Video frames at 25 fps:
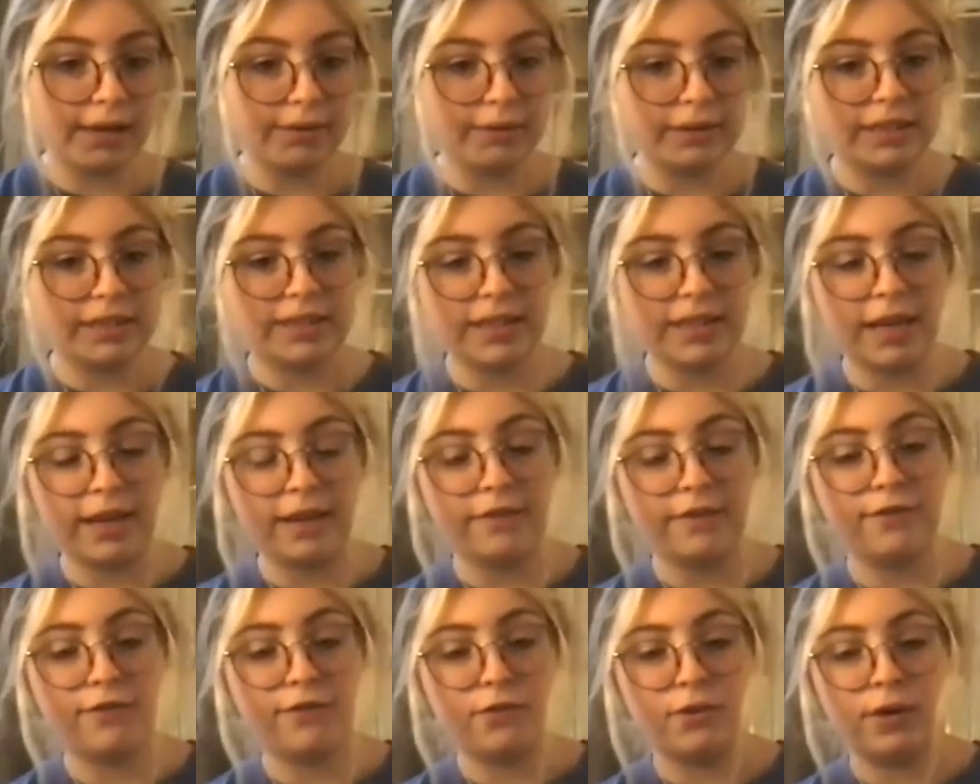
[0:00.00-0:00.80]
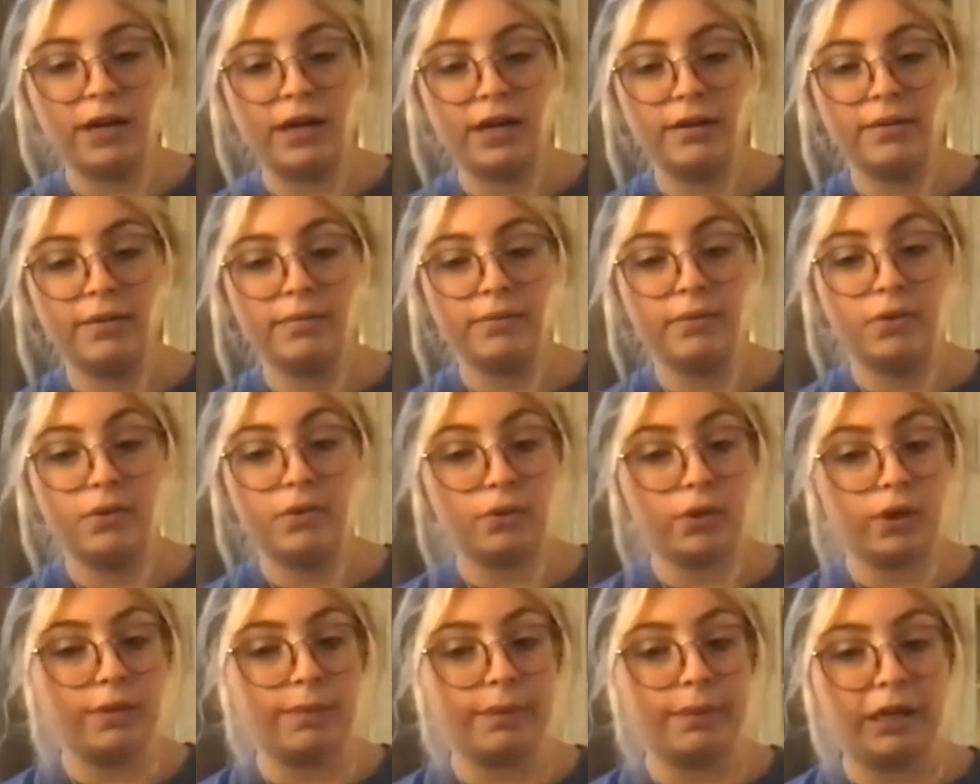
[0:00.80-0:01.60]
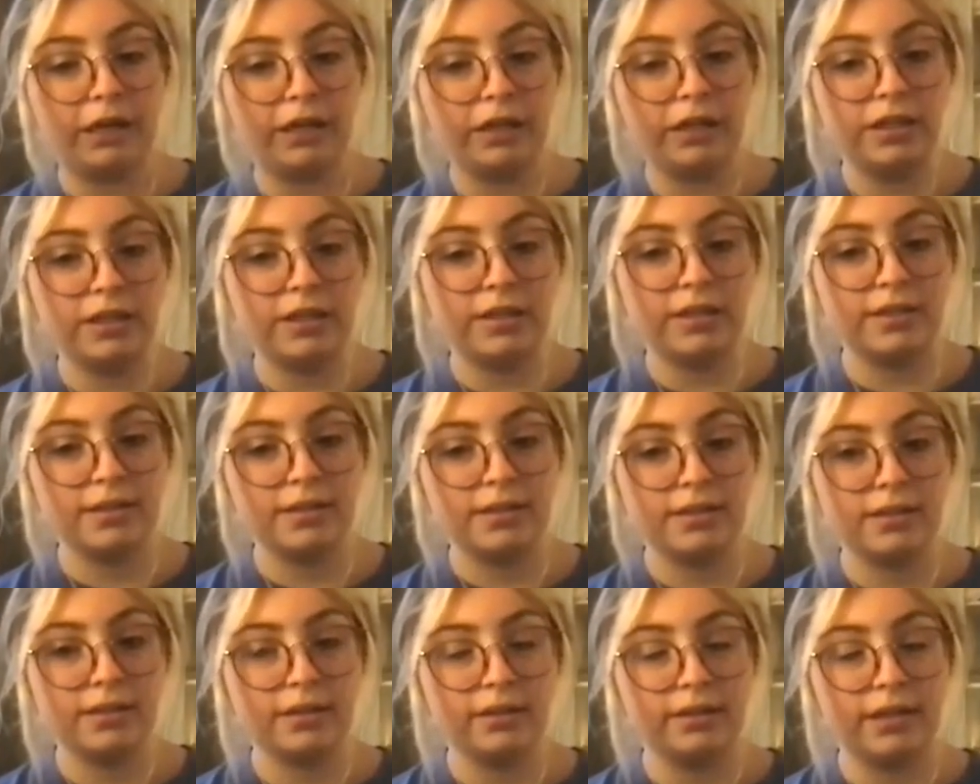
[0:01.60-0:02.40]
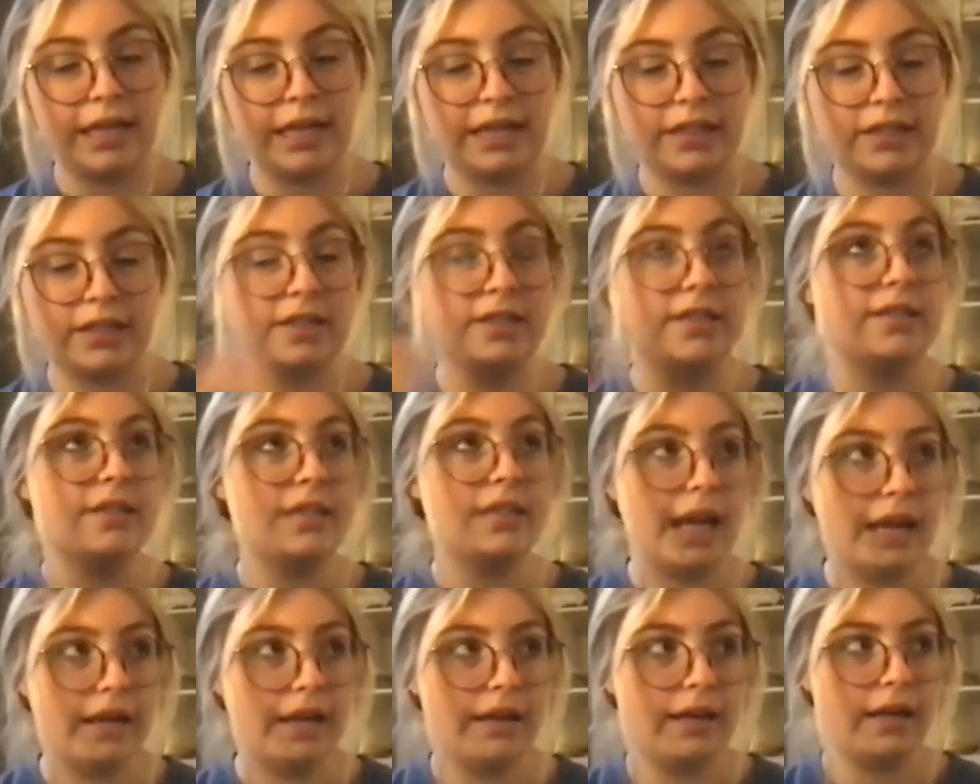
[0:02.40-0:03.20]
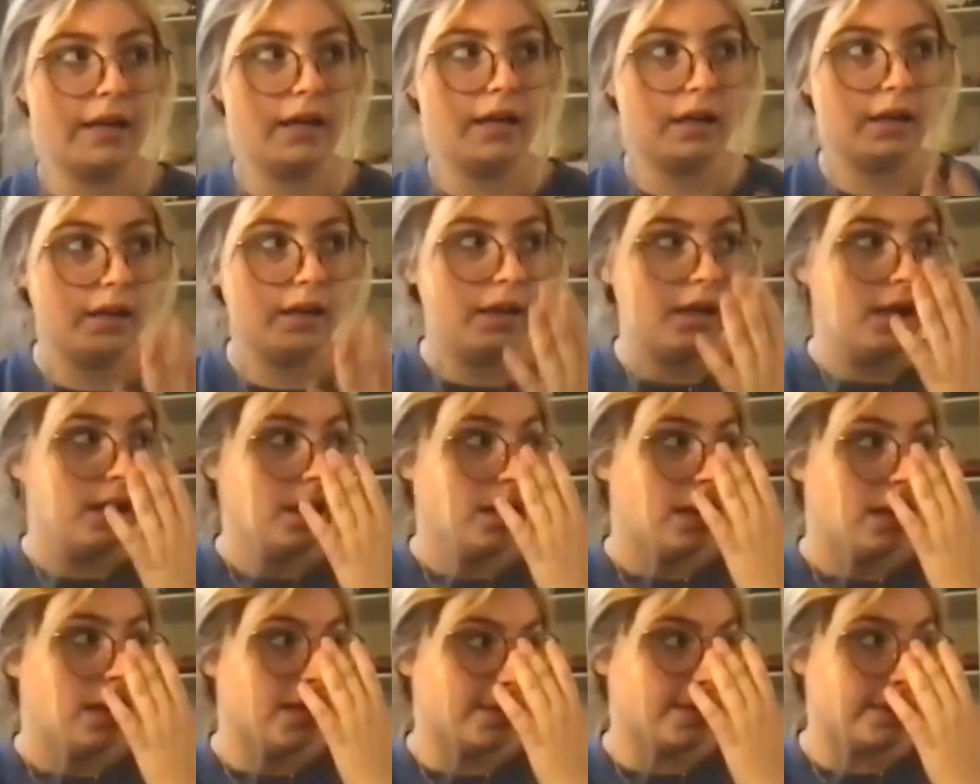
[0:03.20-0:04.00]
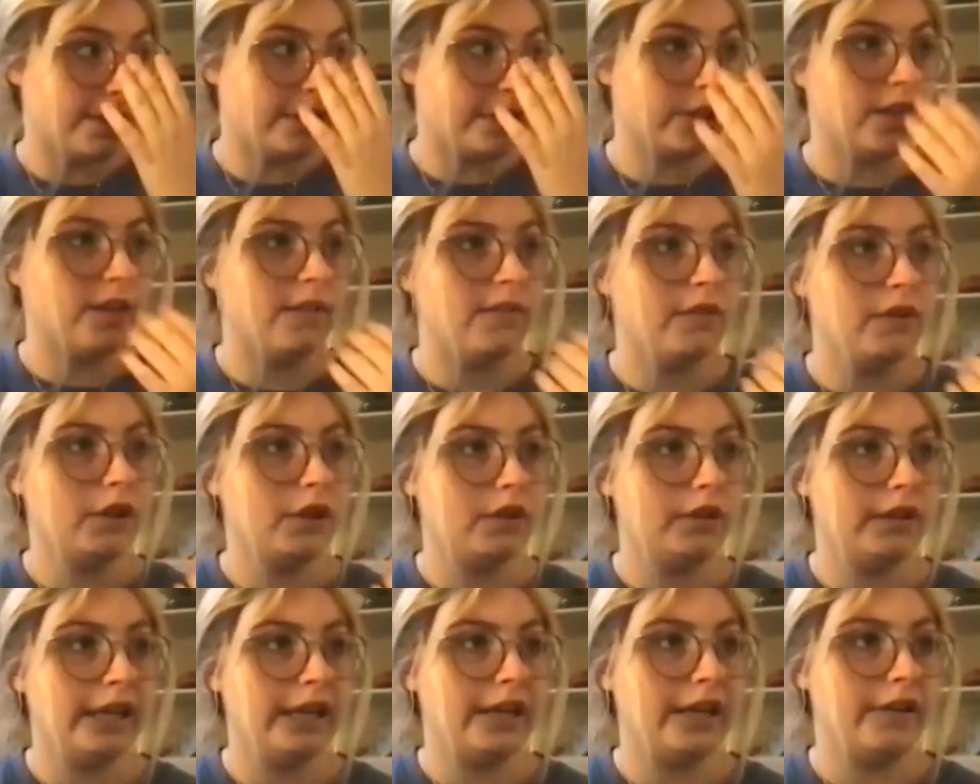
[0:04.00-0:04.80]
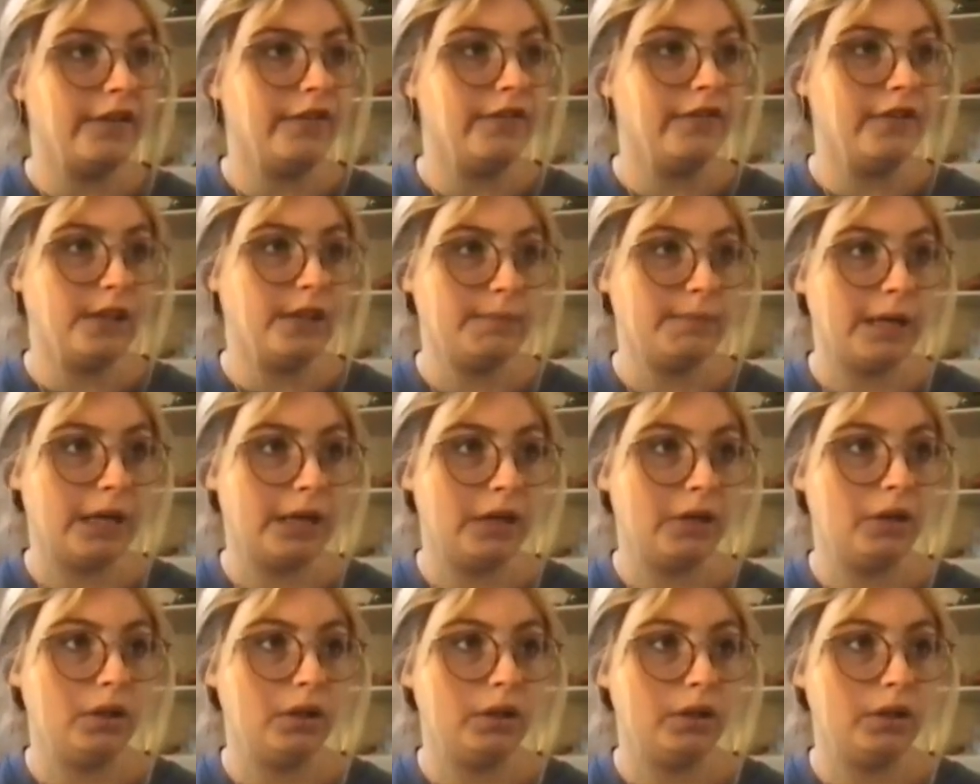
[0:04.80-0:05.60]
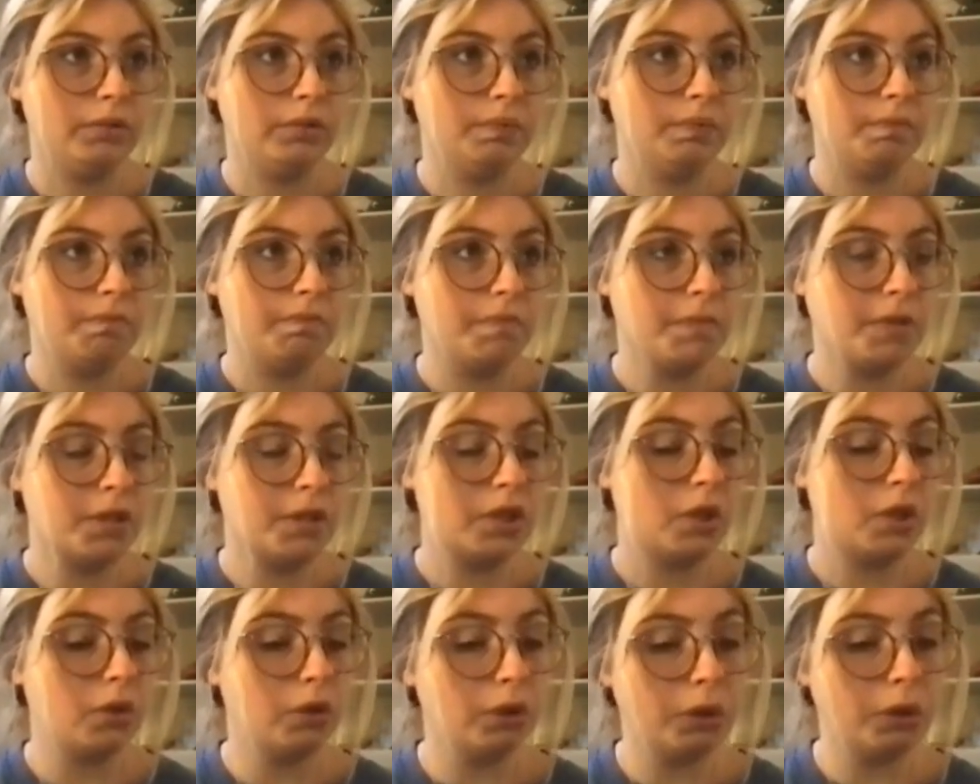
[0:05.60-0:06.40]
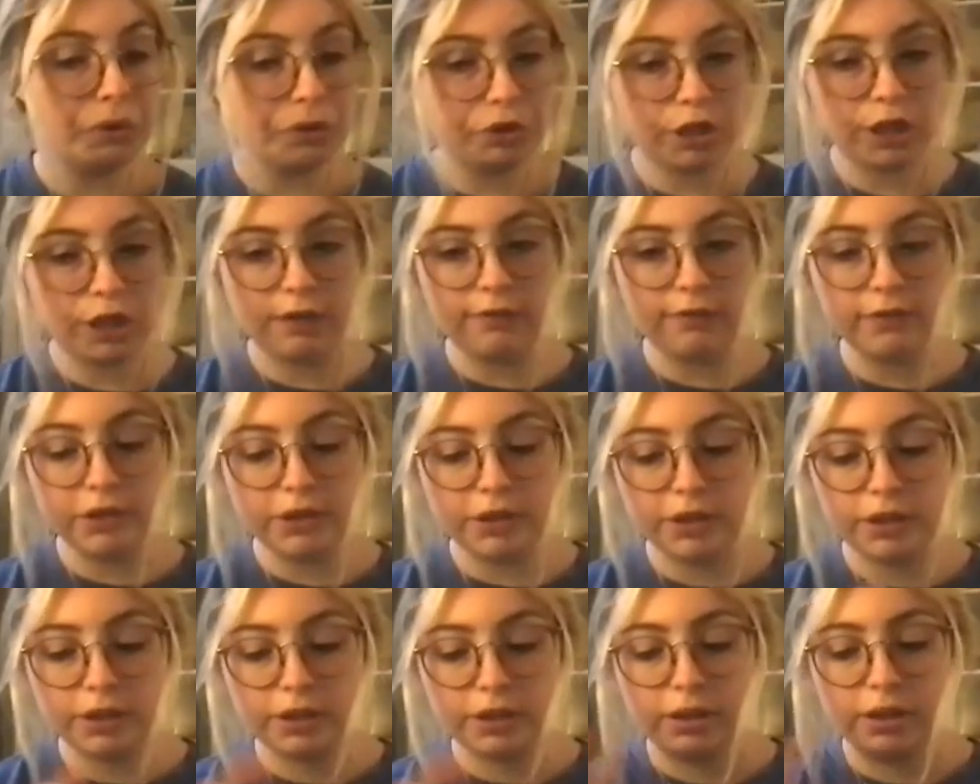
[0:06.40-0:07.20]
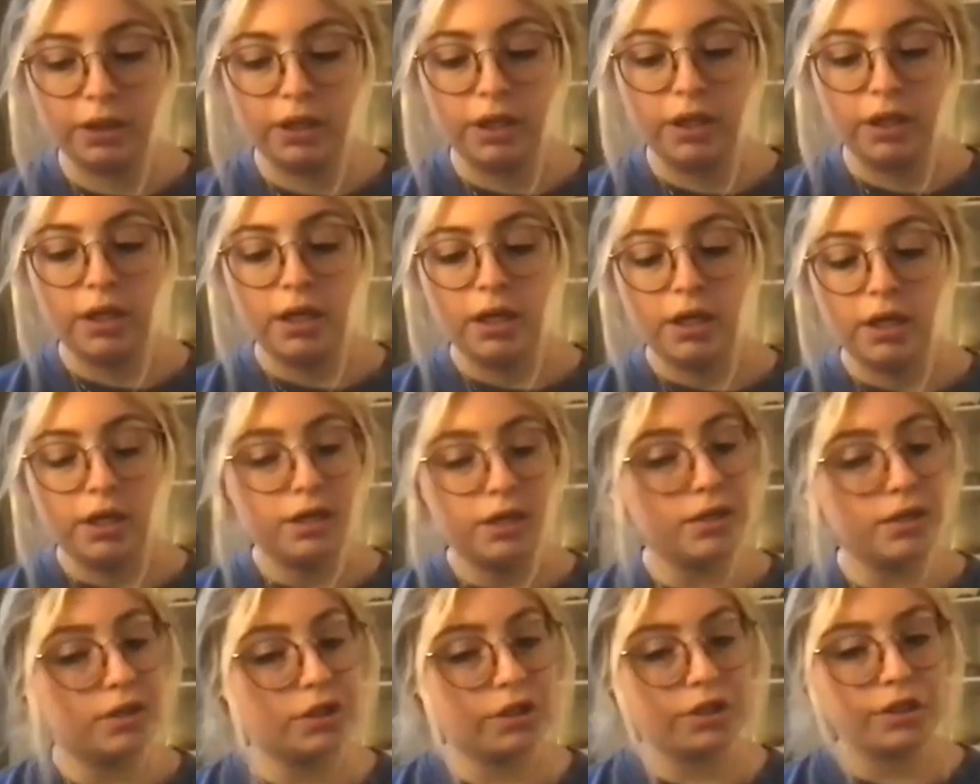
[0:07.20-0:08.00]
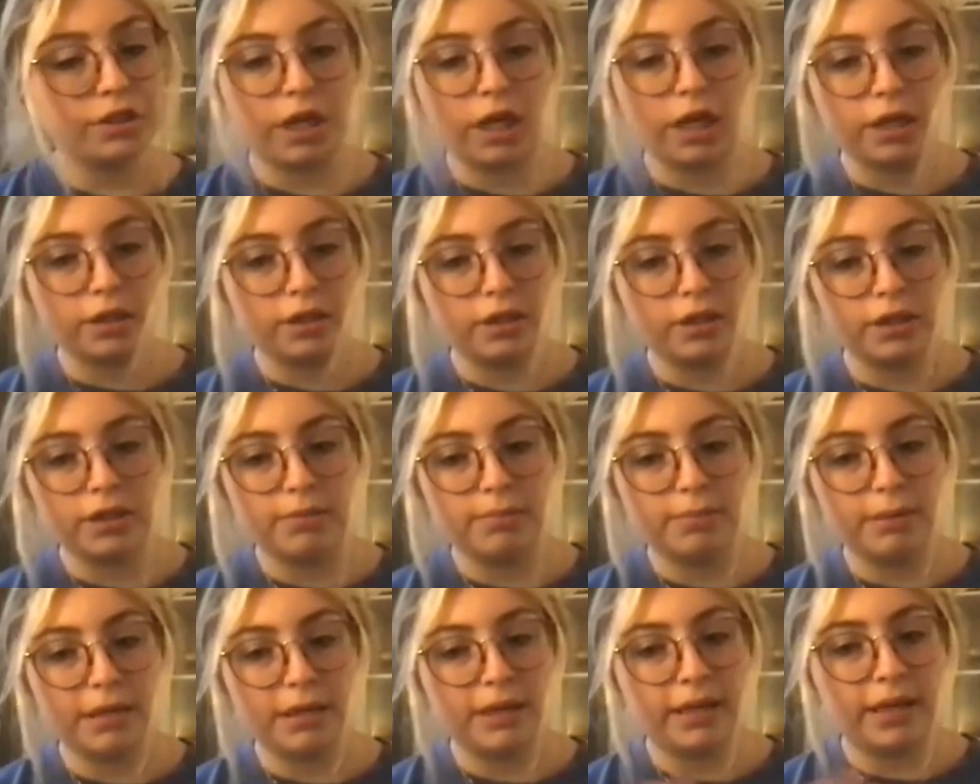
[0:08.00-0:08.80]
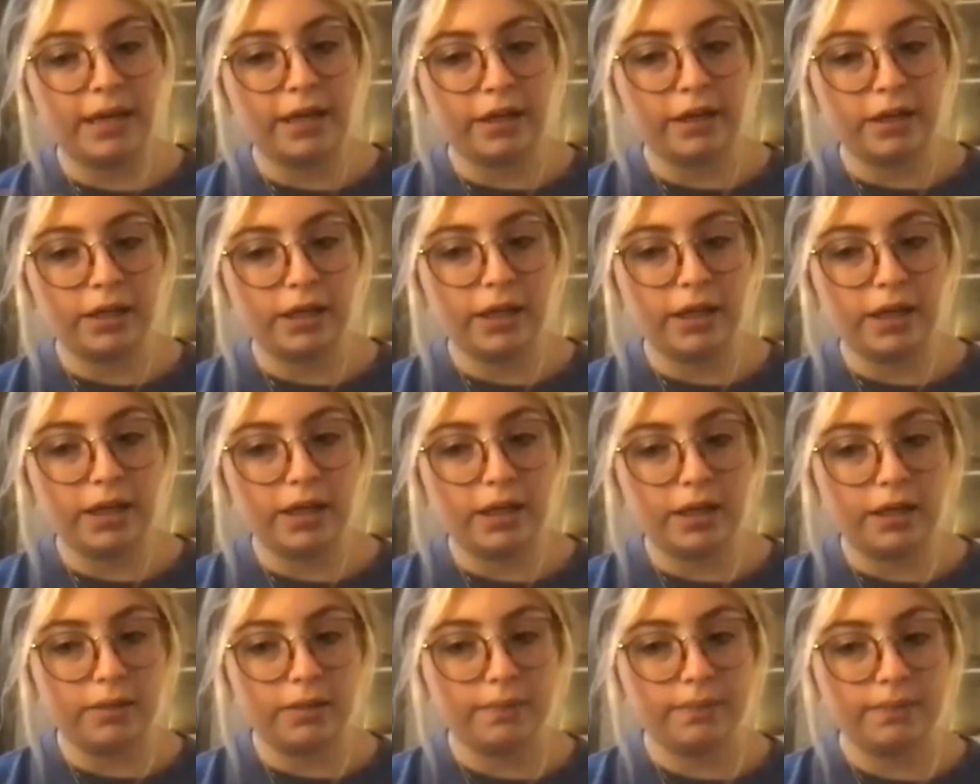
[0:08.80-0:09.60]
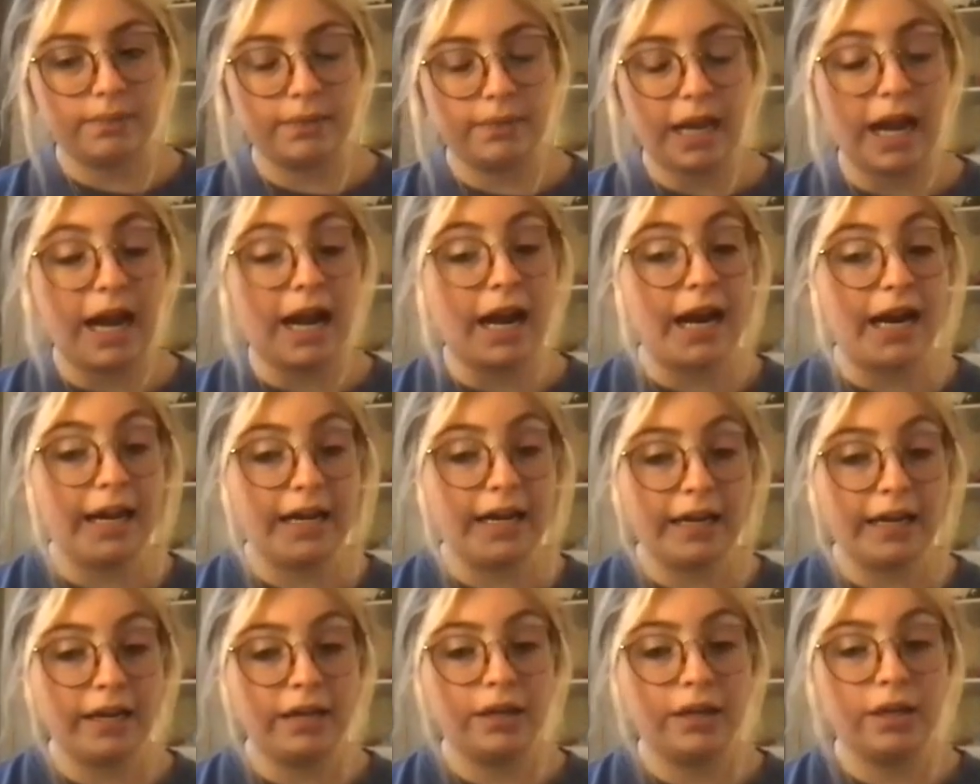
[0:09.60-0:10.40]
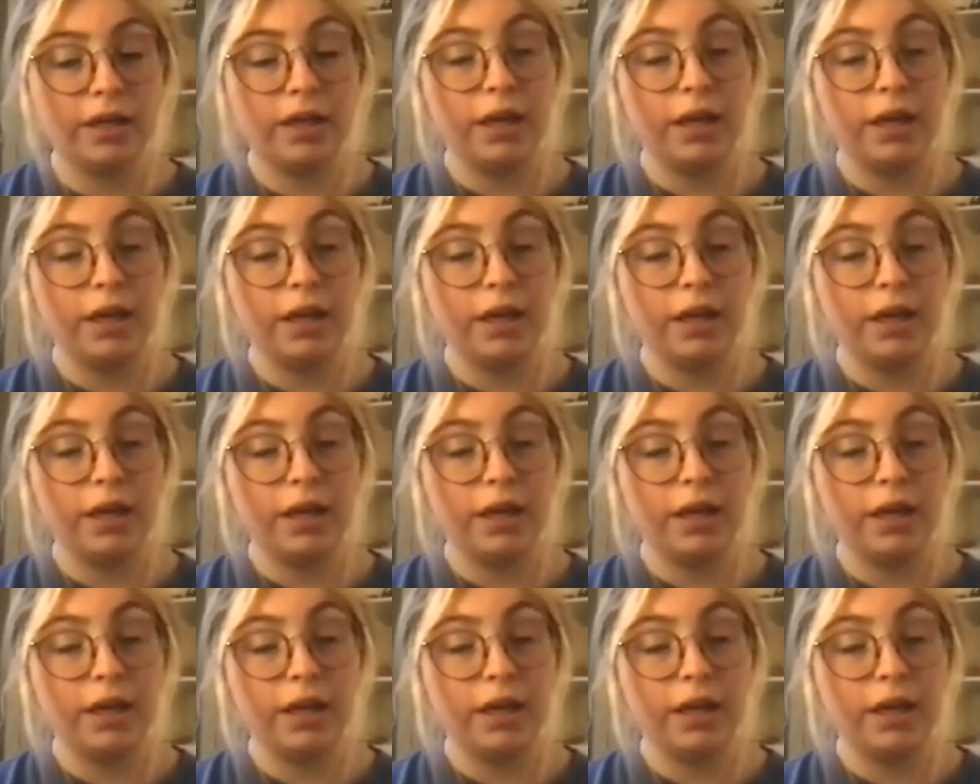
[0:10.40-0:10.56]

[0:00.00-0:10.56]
I would say avoid North Paris, like to stay there, especially if you're like a female solo traveler. It's just not good to be in that area. I